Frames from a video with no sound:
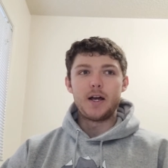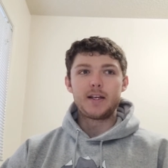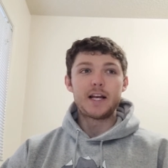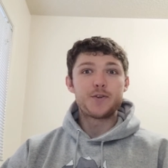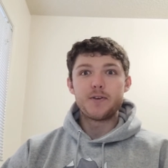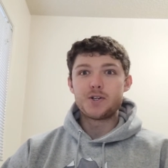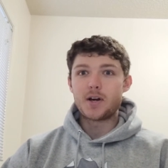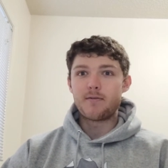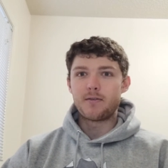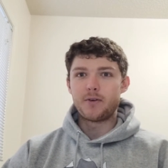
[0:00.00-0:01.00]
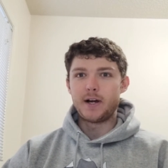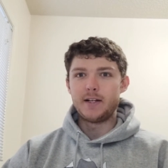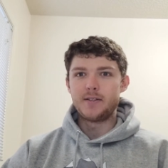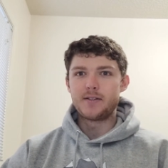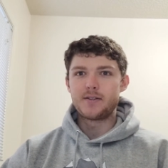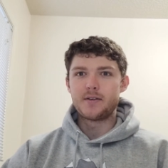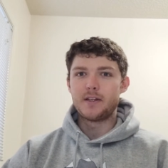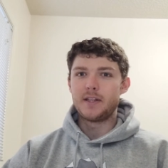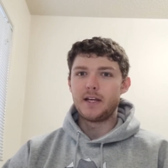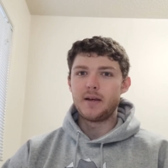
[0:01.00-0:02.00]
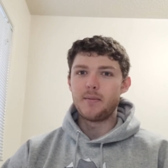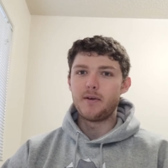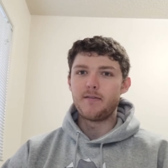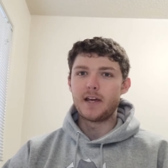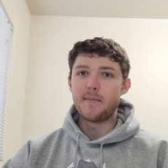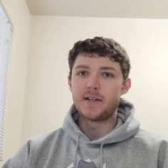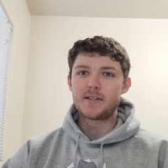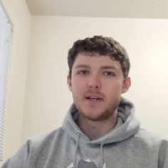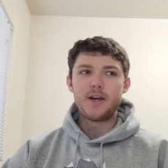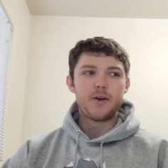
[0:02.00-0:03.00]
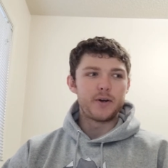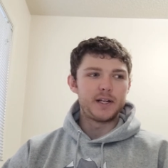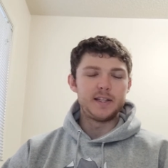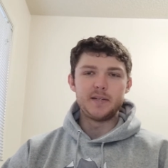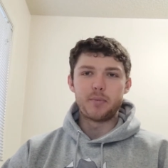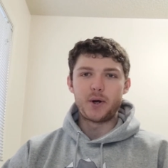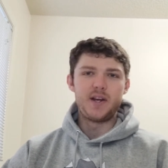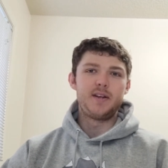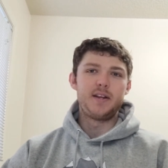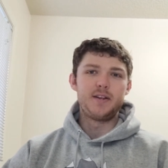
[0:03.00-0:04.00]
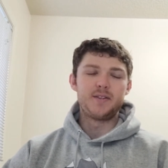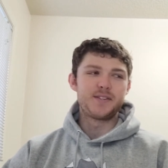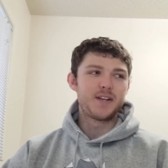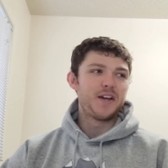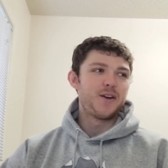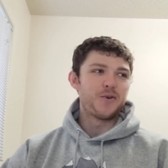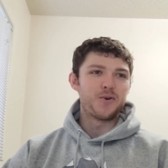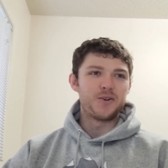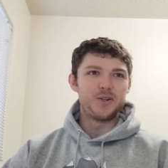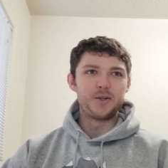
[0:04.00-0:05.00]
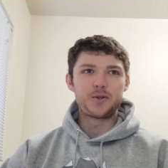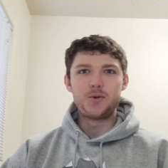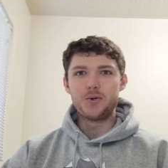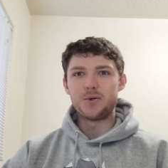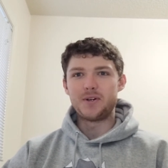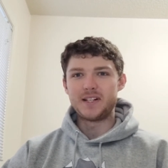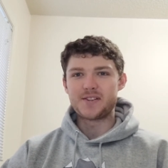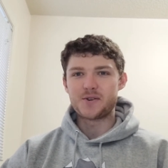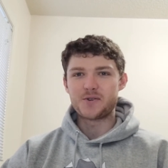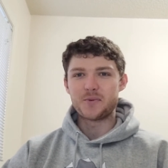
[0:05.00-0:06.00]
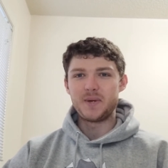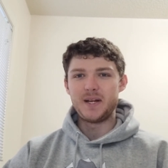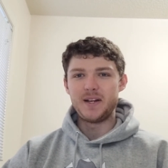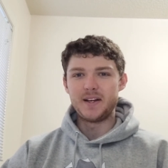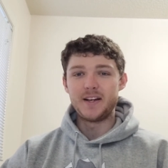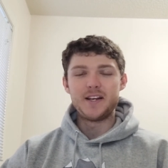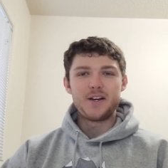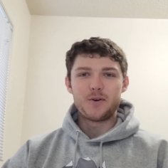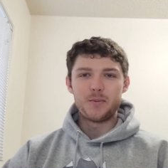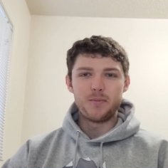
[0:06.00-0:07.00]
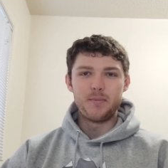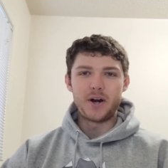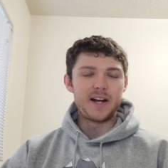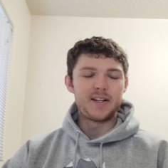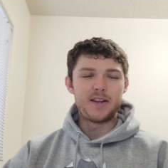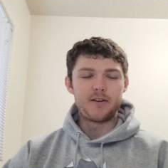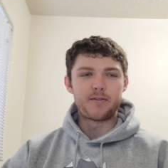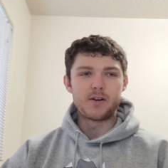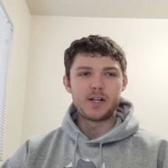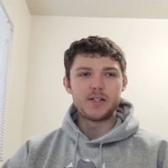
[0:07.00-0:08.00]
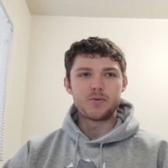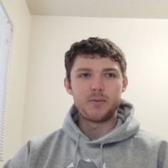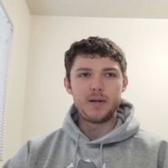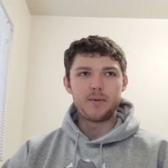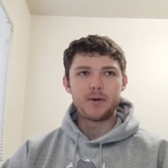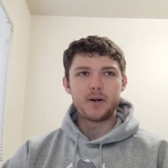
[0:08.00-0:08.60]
catch fish off of reds so that they can be famous or get these brand deals or look cool on social media or brag to their friends, where people